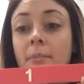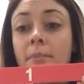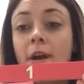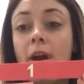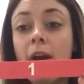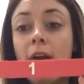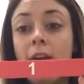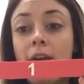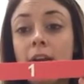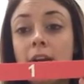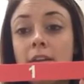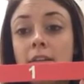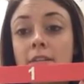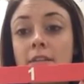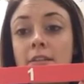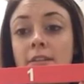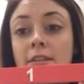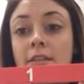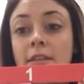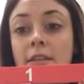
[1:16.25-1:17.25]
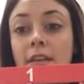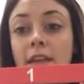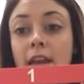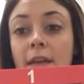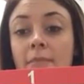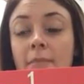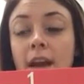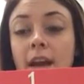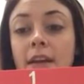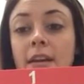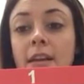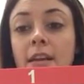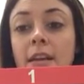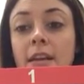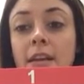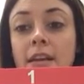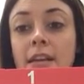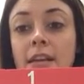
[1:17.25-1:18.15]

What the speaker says: parts am I going to